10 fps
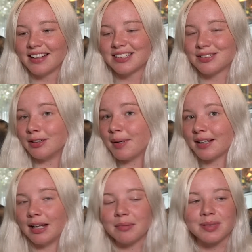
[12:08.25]
still a
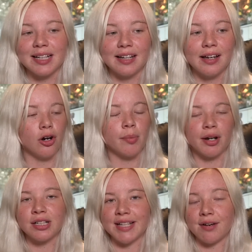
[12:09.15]
bit clumsy, or
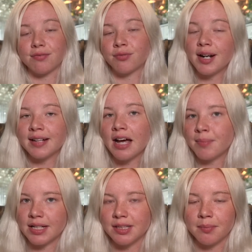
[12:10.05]
because they got freaked
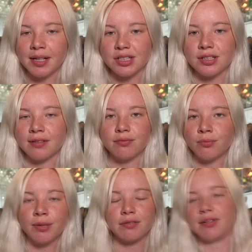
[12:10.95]
out by something so they
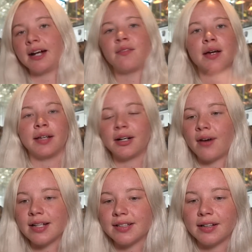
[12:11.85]
went flying around like
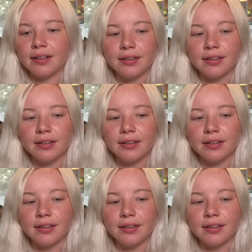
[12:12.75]
crazy.